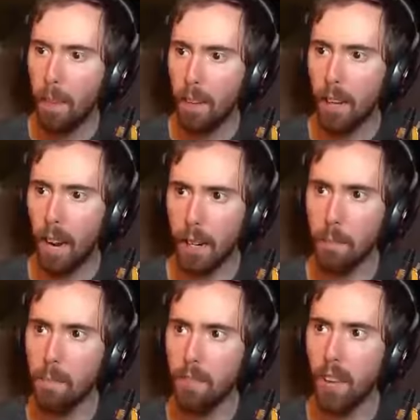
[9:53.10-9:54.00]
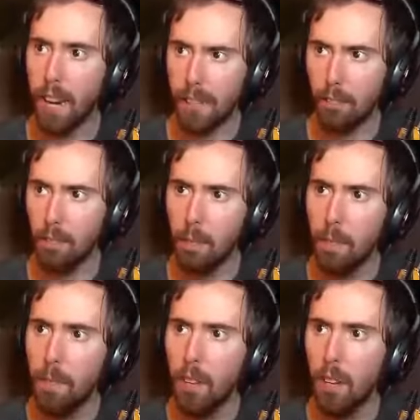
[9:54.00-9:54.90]
Got him. Nice.
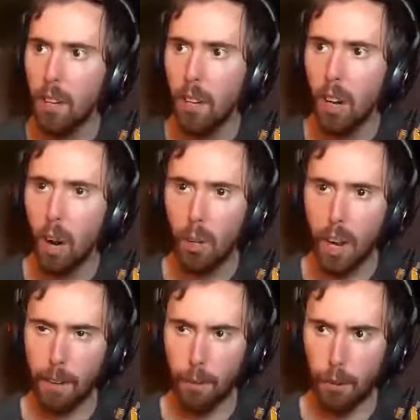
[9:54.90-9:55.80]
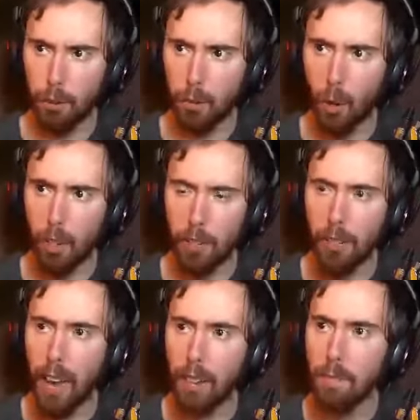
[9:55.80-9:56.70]
Okay, first Ravern is
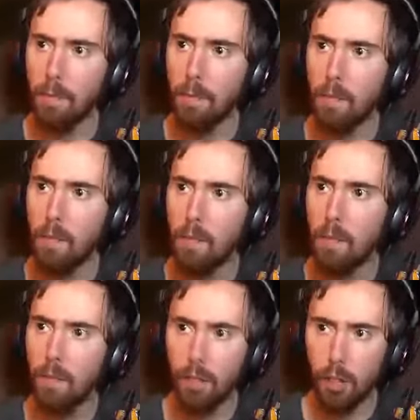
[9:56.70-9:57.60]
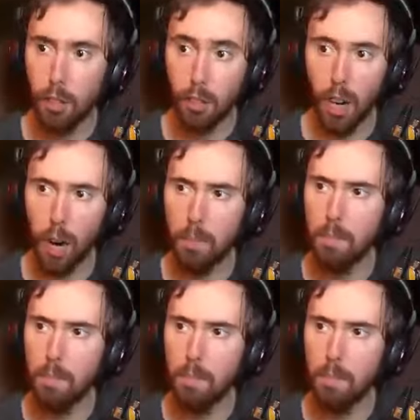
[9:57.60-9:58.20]
dead. Good job.